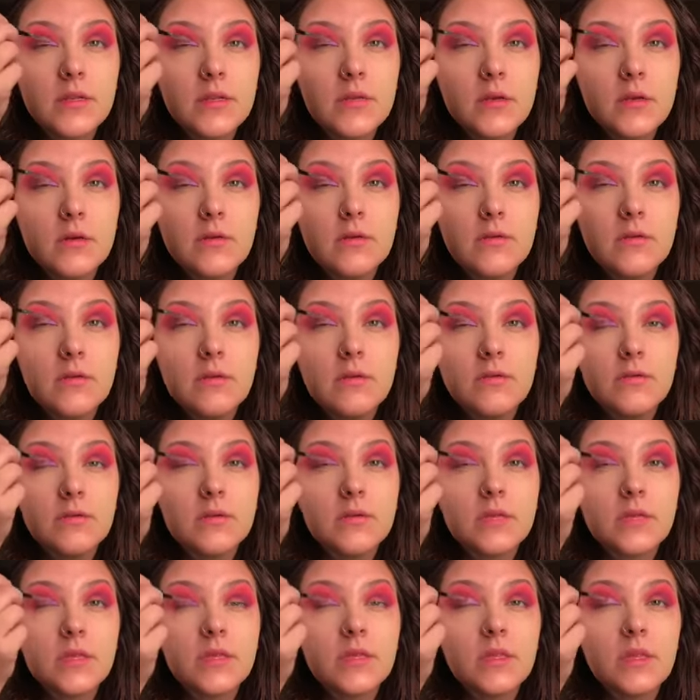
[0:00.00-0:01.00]
don't
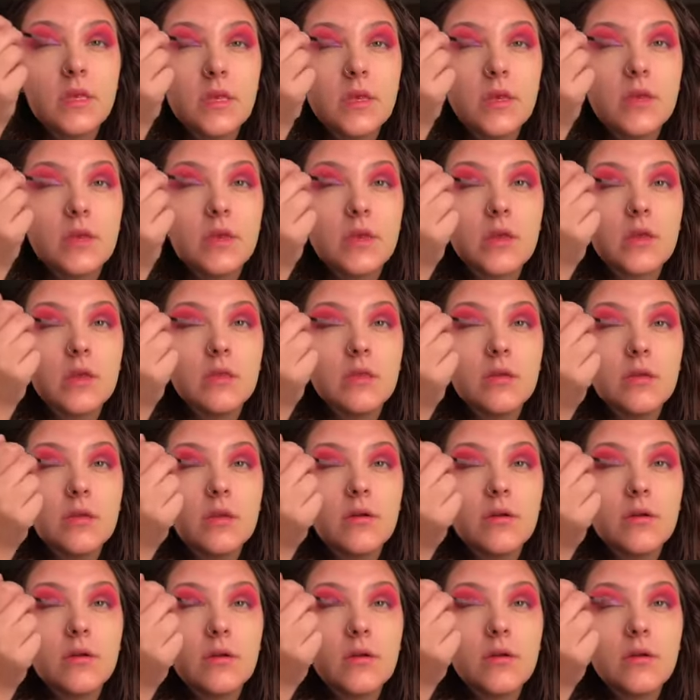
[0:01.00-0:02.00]
use the
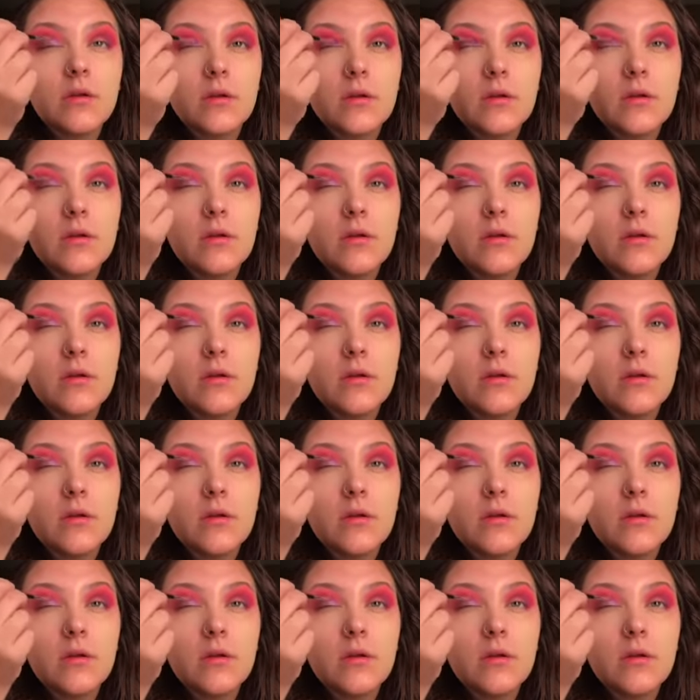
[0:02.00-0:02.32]
glitter.